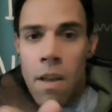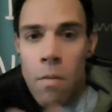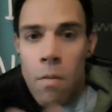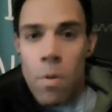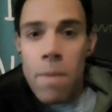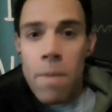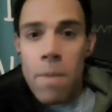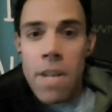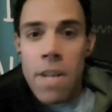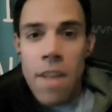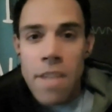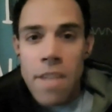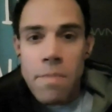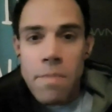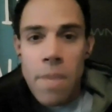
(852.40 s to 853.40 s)
One of my
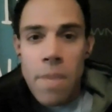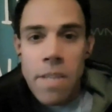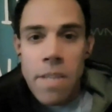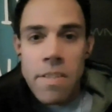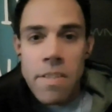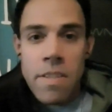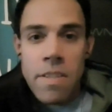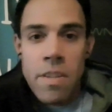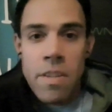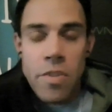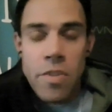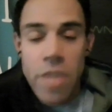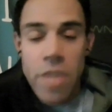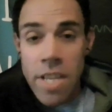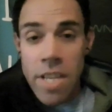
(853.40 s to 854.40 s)
classmates,
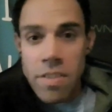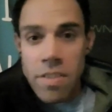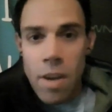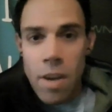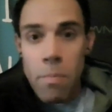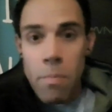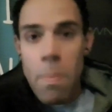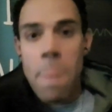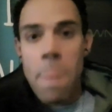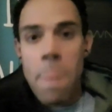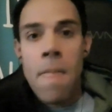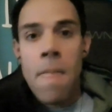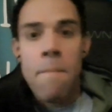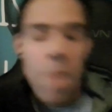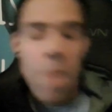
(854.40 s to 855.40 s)
she gets up
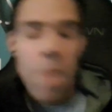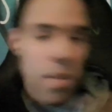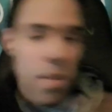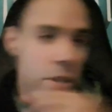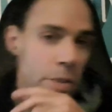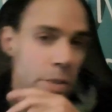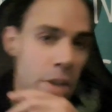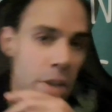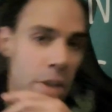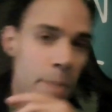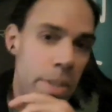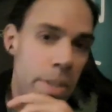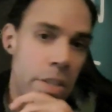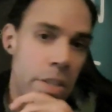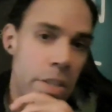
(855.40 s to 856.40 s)
and she goes,
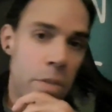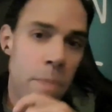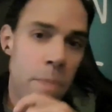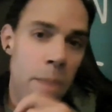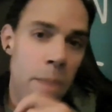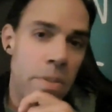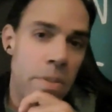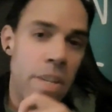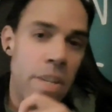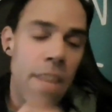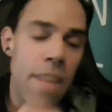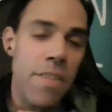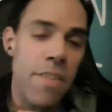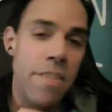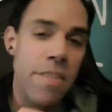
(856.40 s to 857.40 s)
excuse me, I was sitting
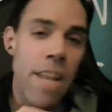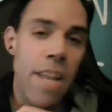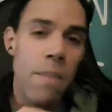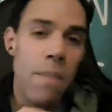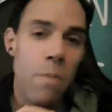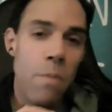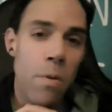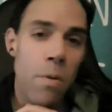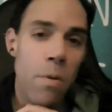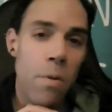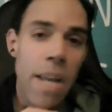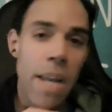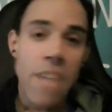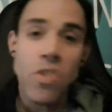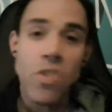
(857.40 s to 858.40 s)
on this side of the room
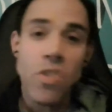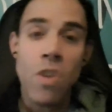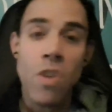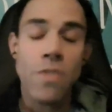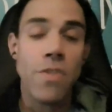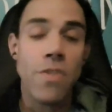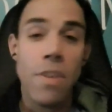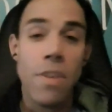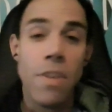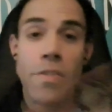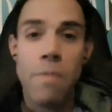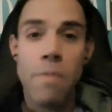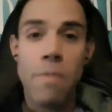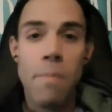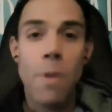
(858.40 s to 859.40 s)
and I saw tons
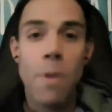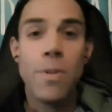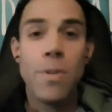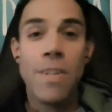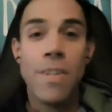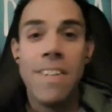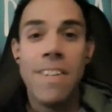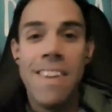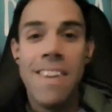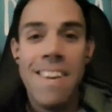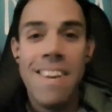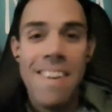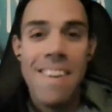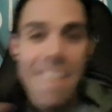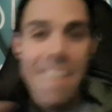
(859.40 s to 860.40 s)
of emotion
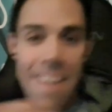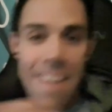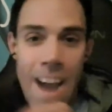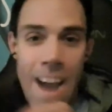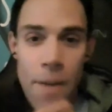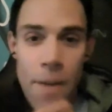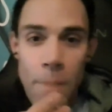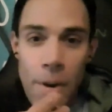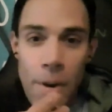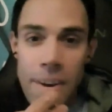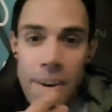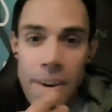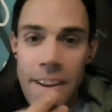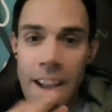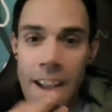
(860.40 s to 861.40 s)
out of
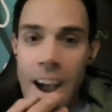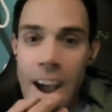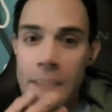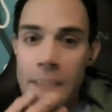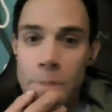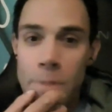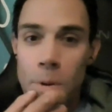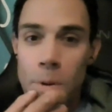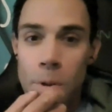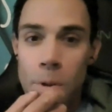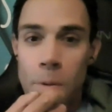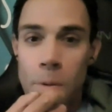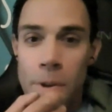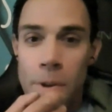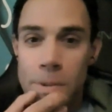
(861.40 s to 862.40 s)
Mark. I have no clue
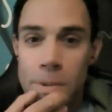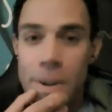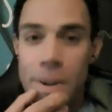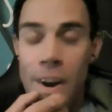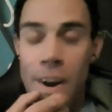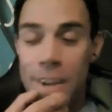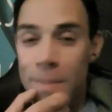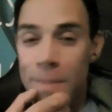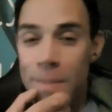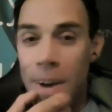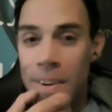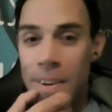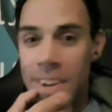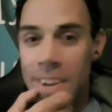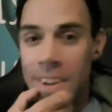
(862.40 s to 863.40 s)
what you're talking about.